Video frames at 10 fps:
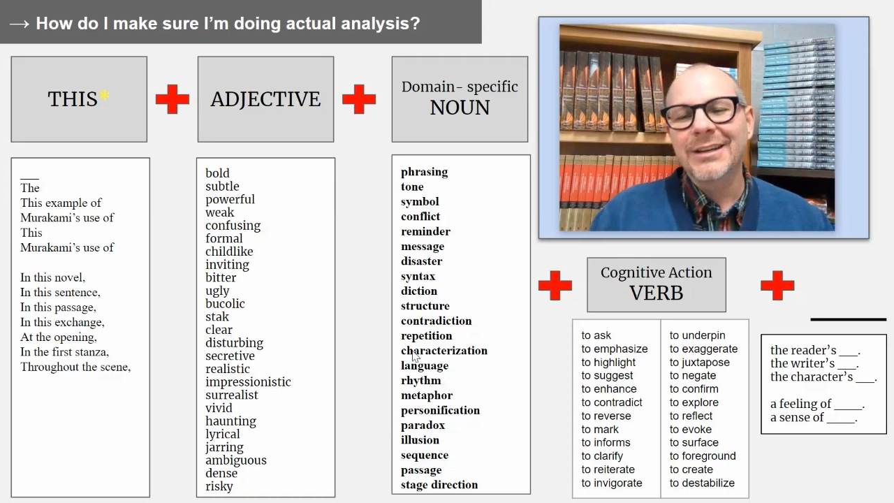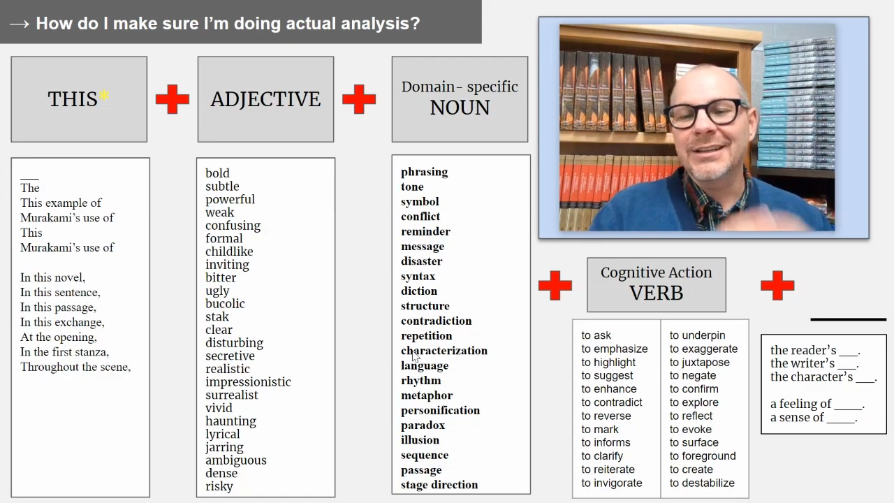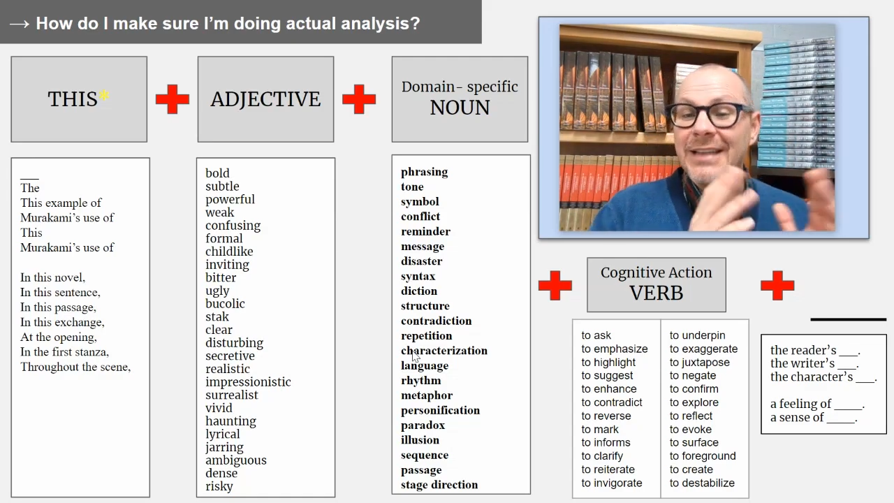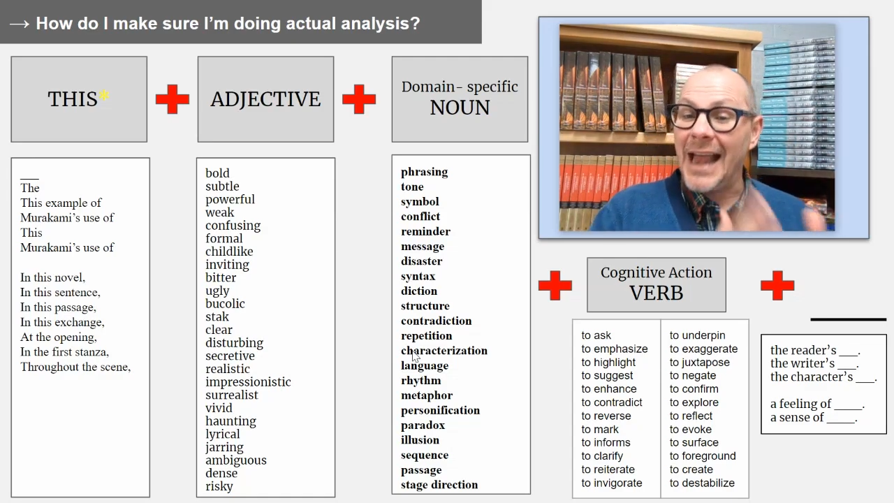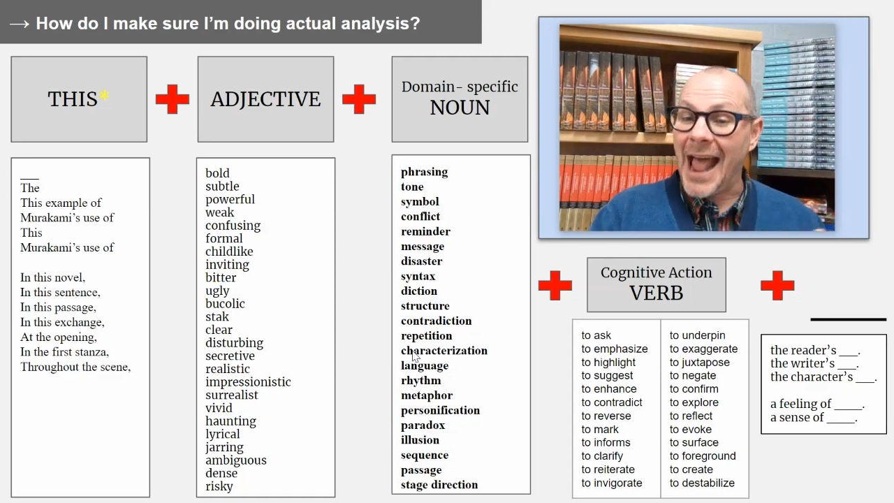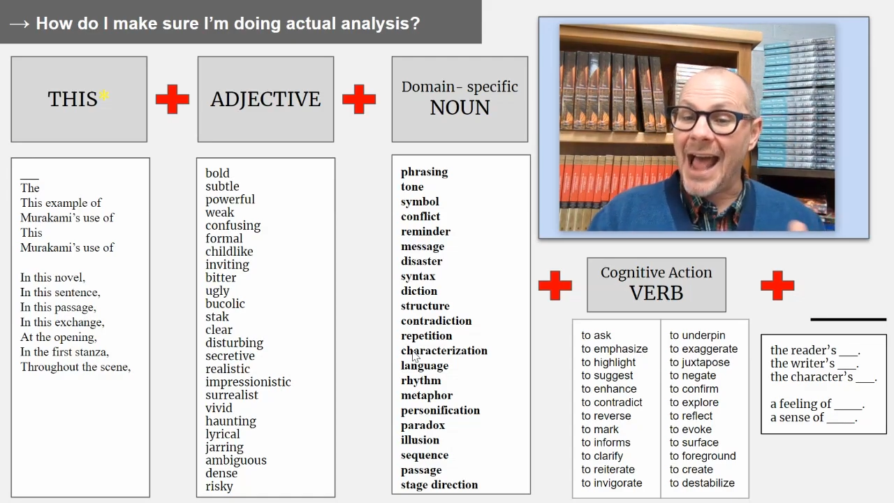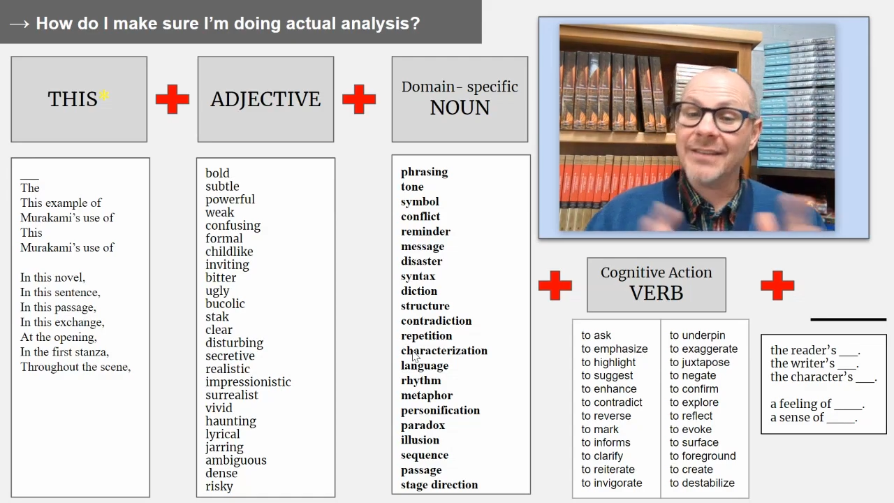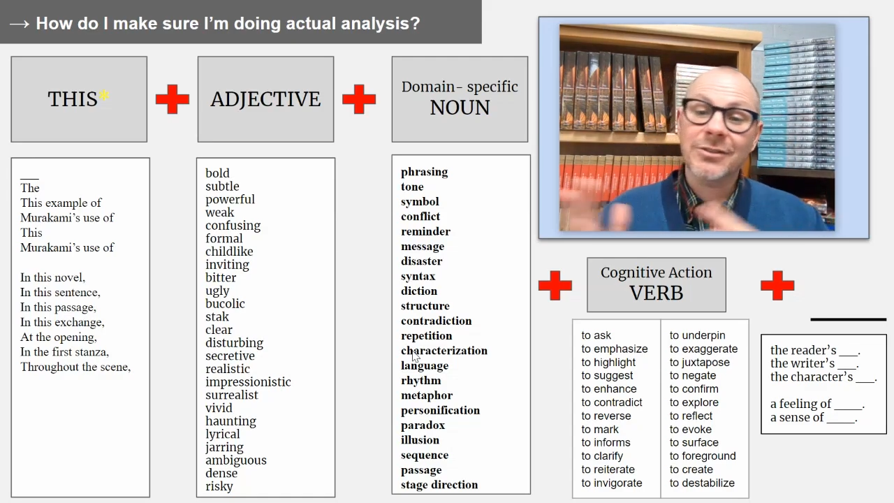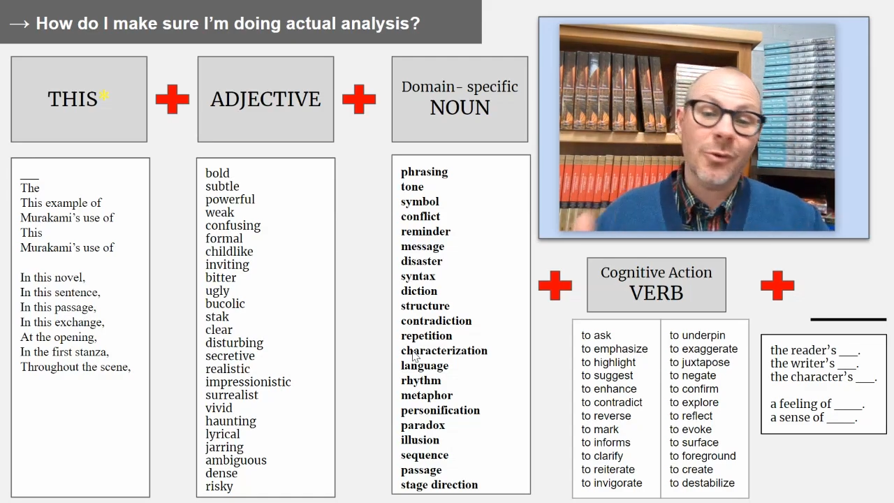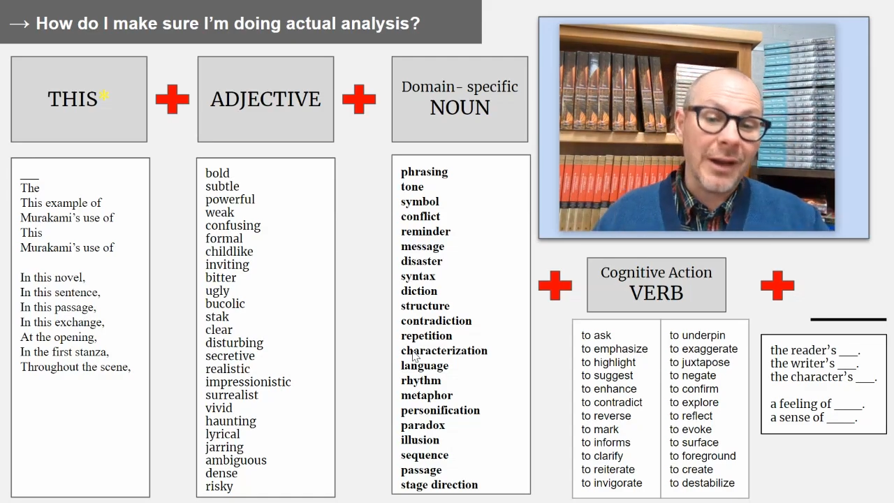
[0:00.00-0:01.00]
Does it
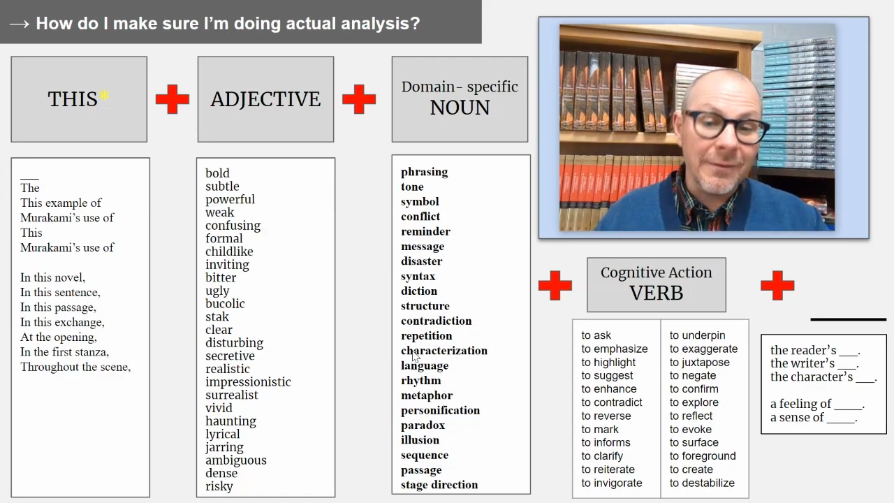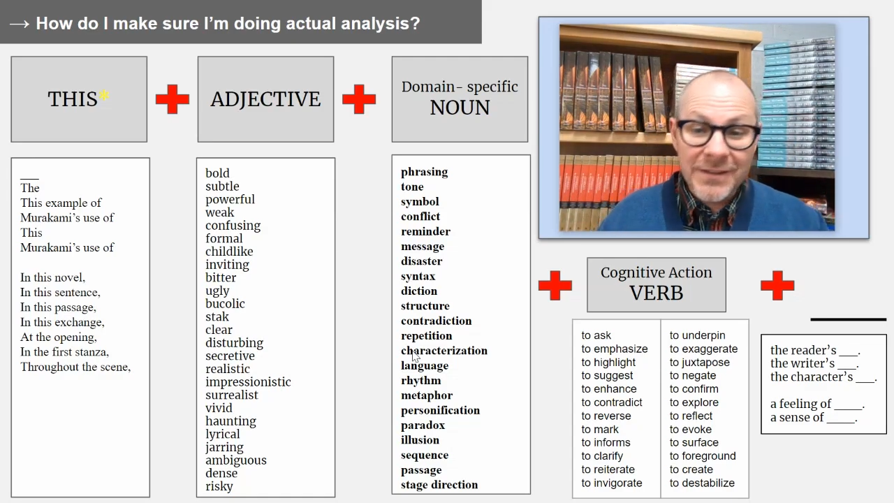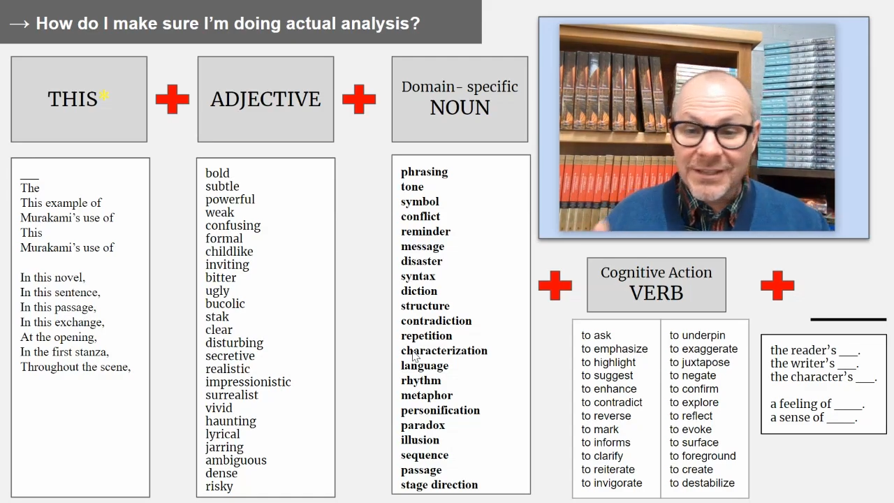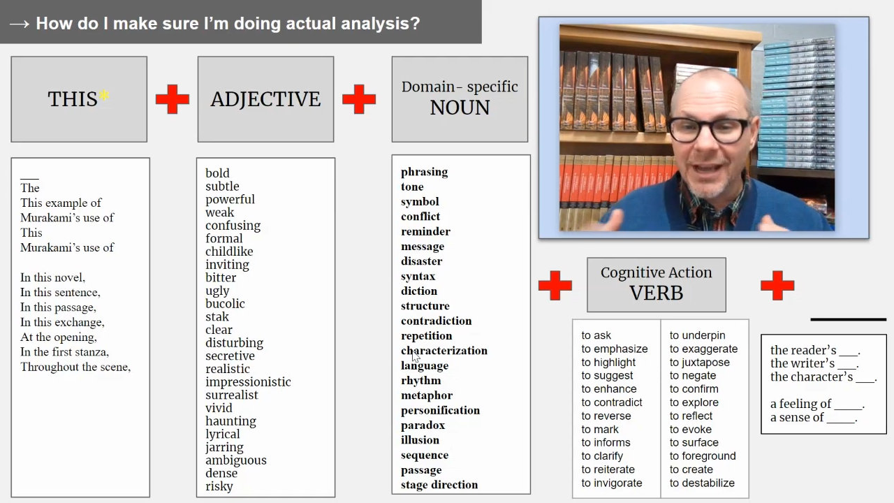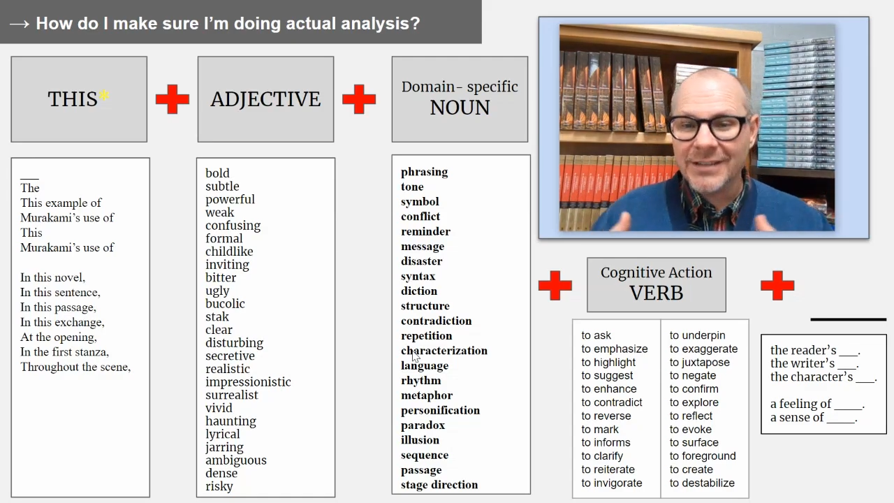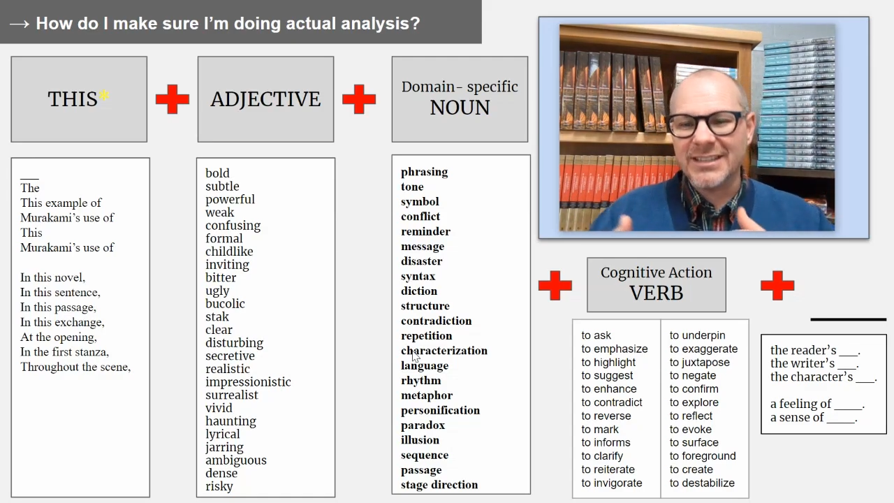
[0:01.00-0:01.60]
ask or emphasize?